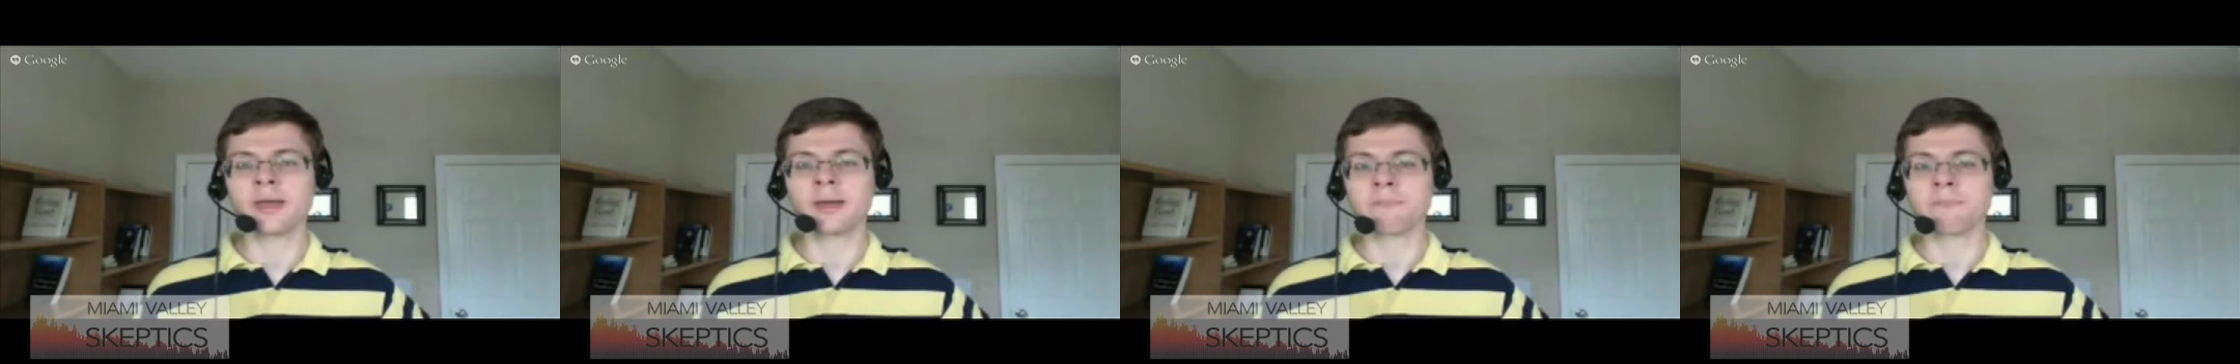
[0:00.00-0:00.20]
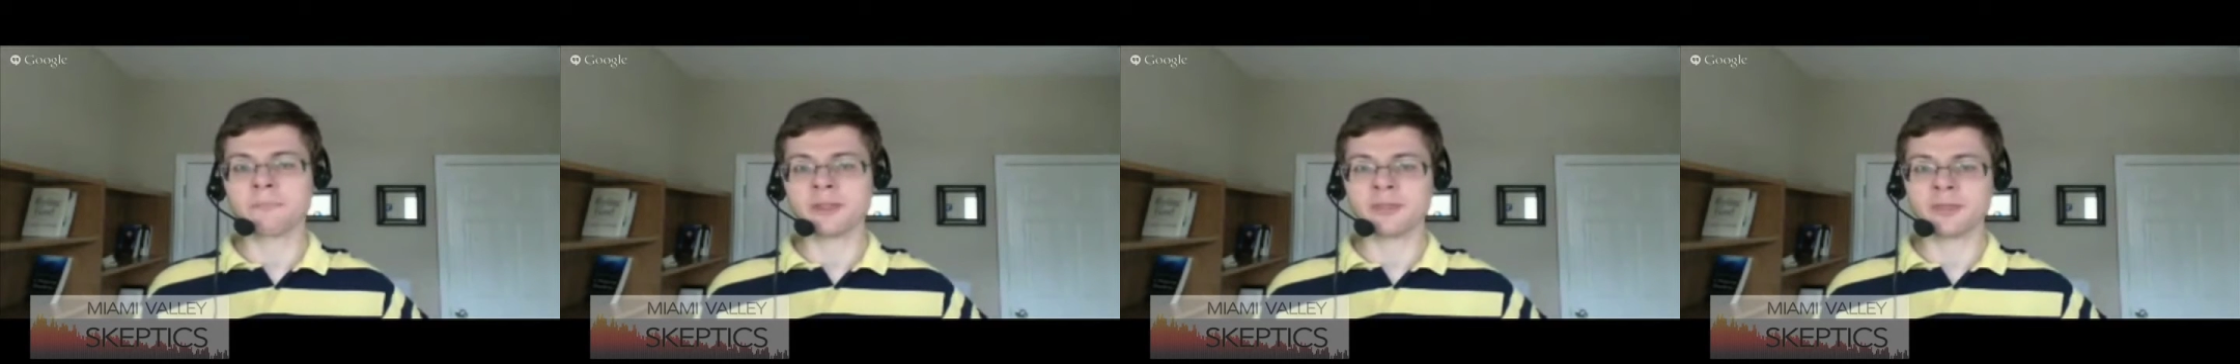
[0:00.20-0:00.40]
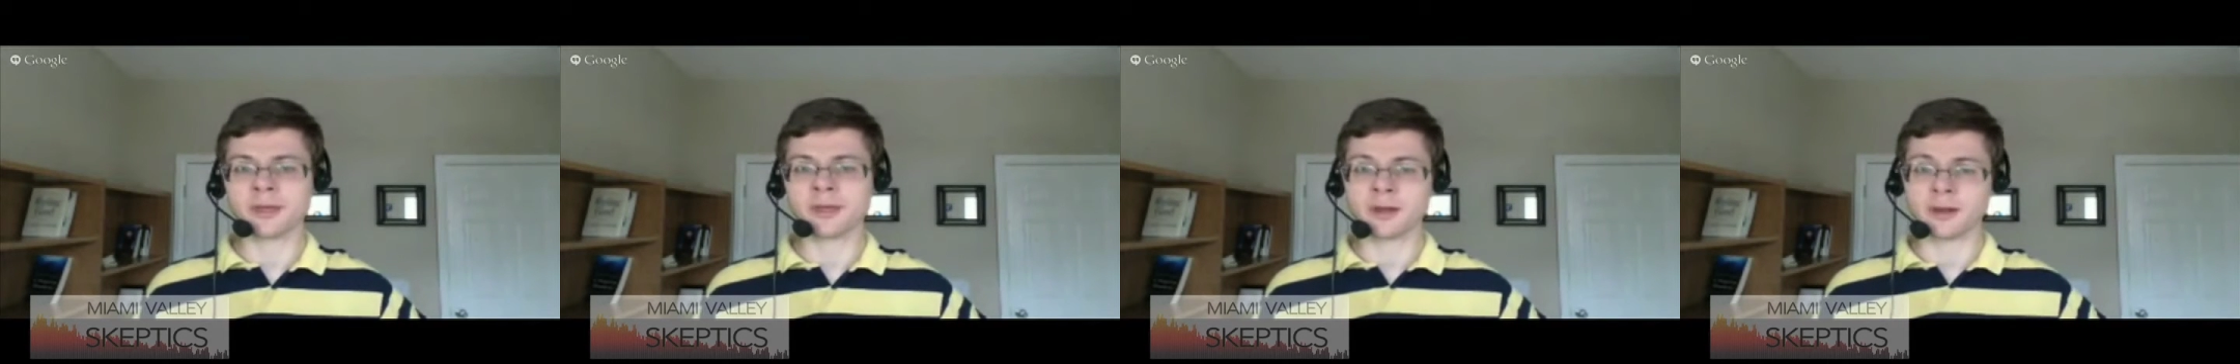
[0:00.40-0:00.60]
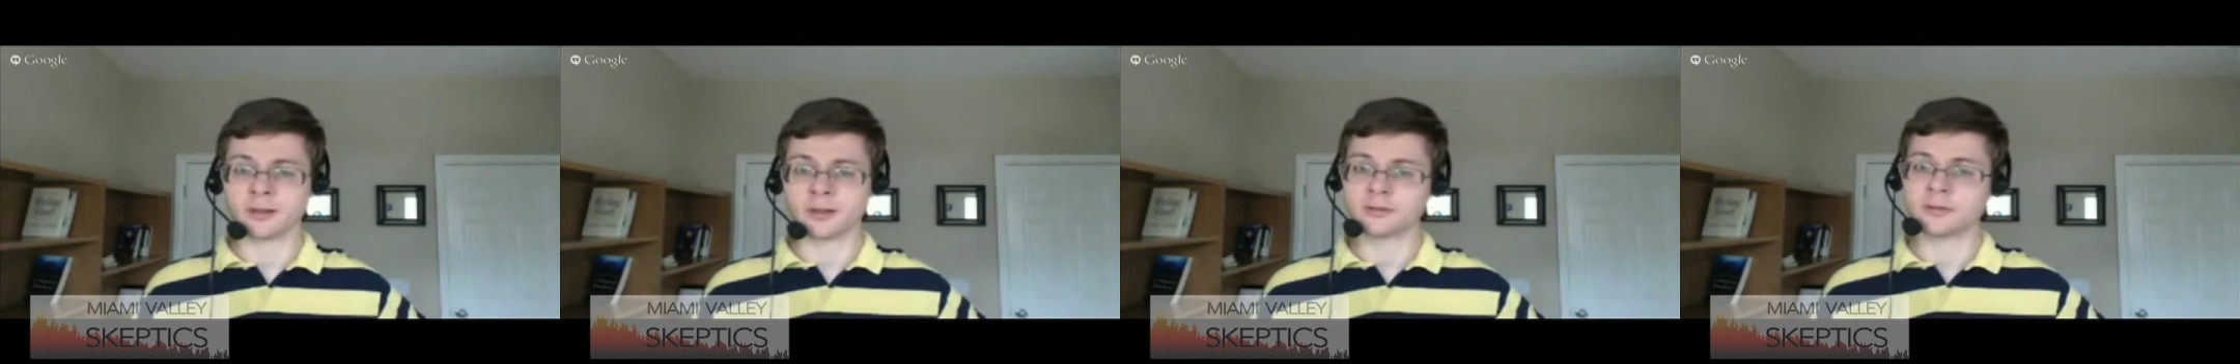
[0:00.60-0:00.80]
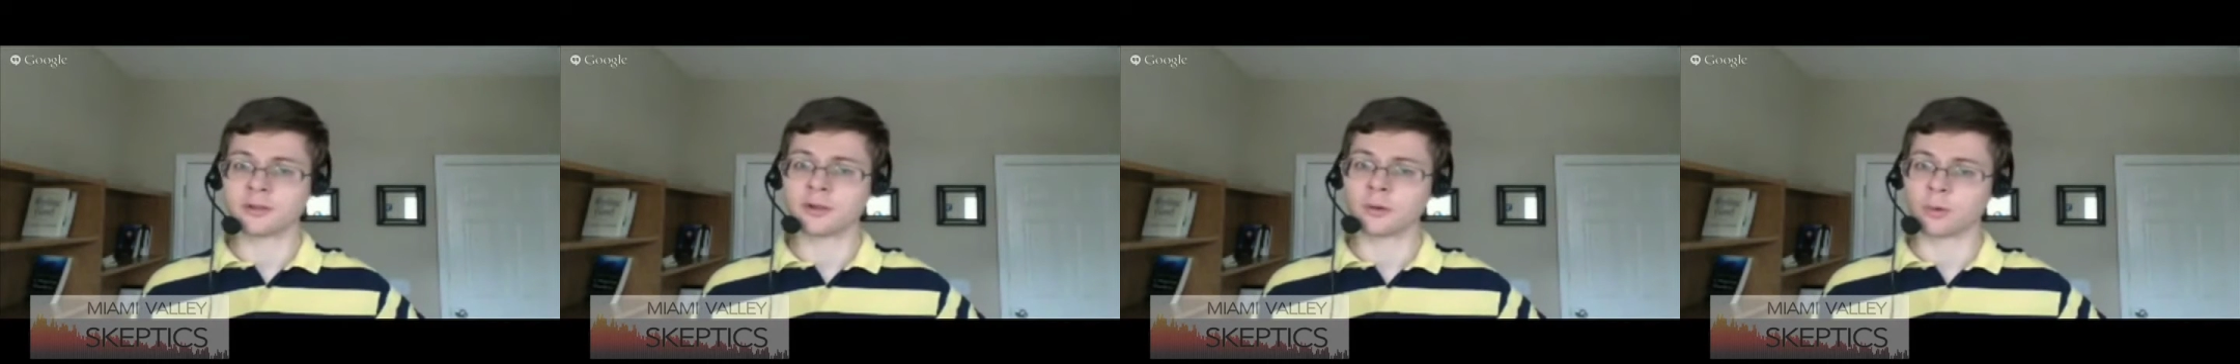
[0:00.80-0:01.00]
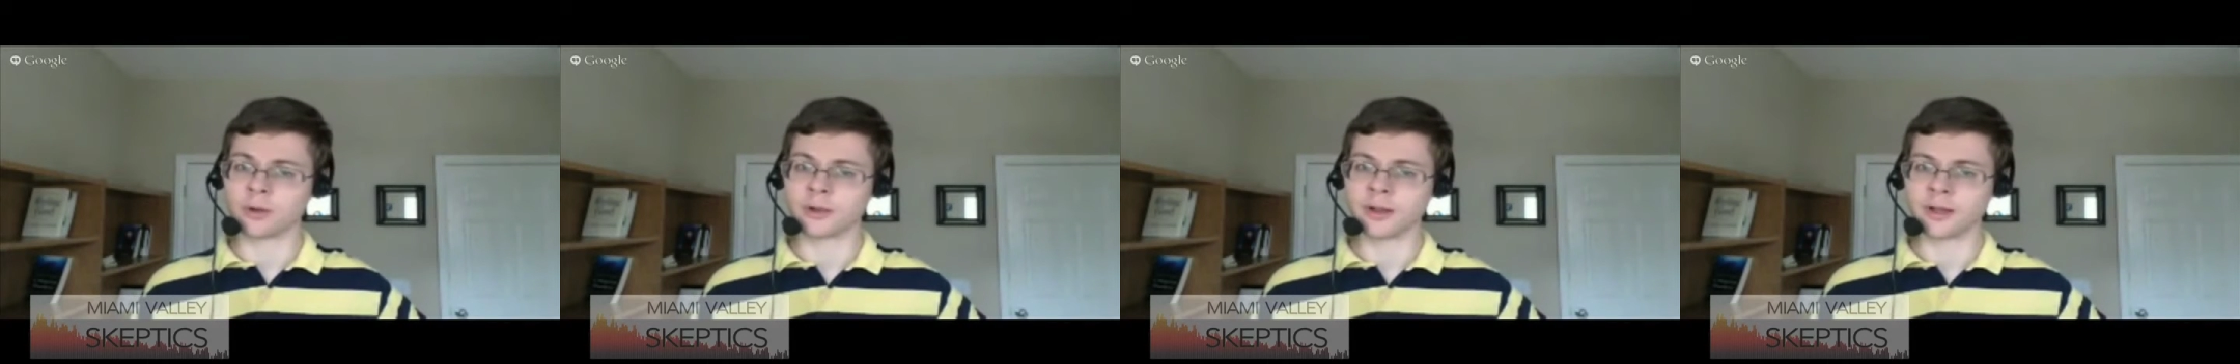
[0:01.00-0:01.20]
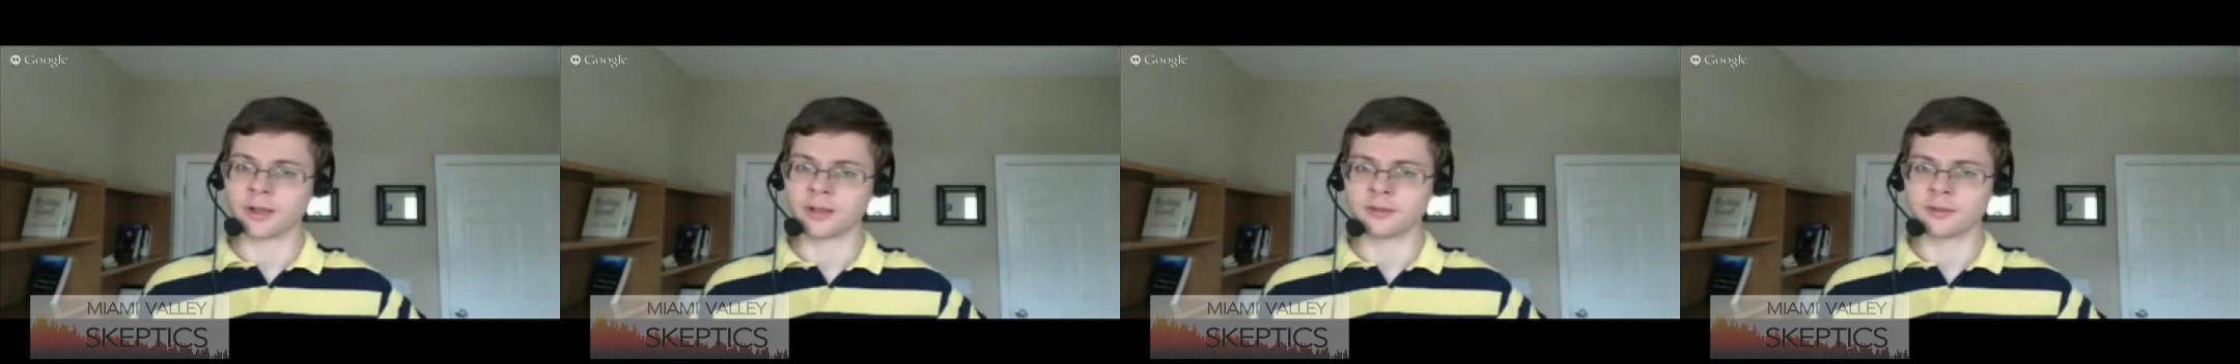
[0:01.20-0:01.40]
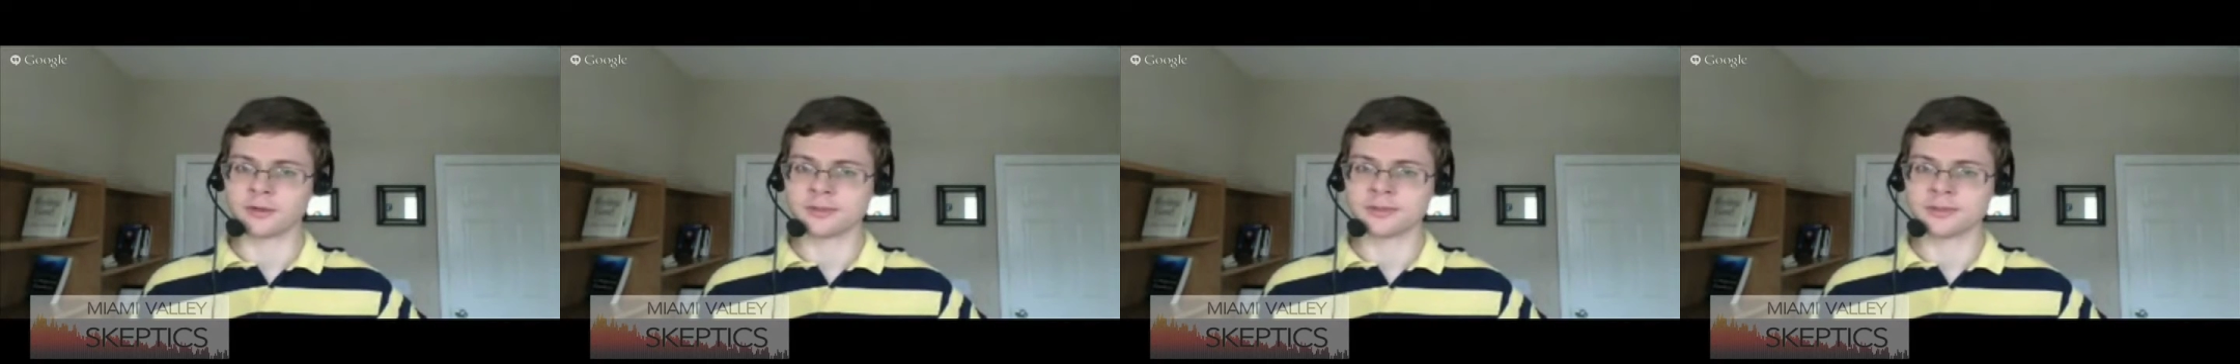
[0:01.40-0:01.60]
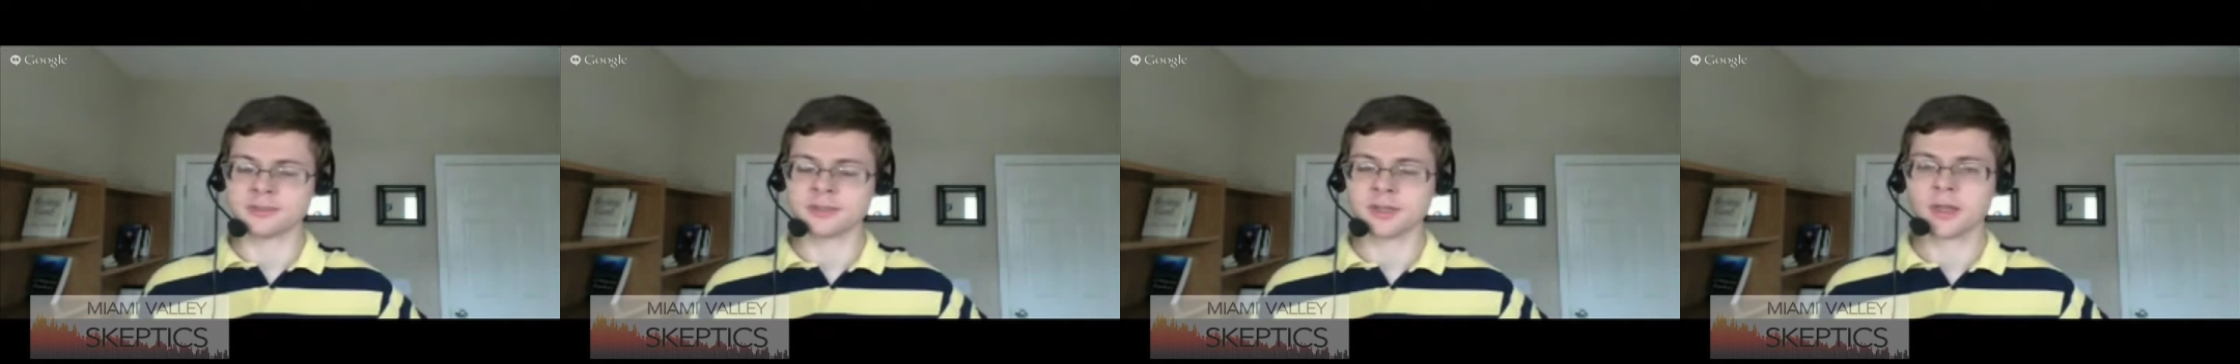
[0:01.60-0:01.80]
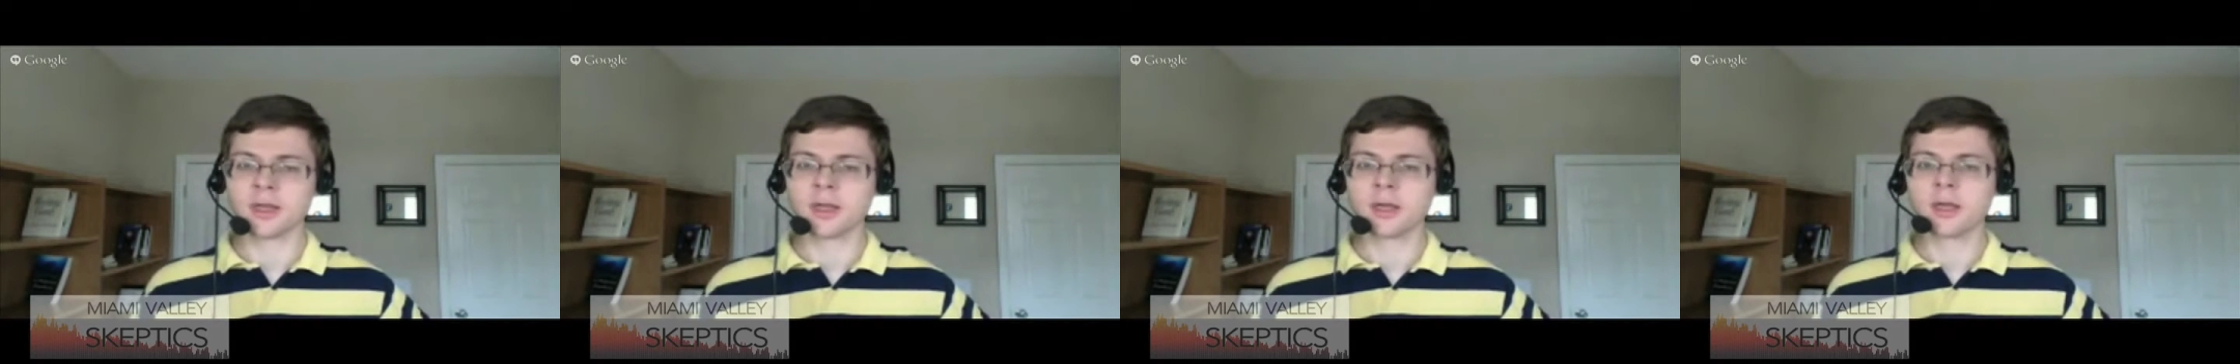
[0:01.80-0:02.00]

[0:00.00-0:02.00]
empathetic toward others.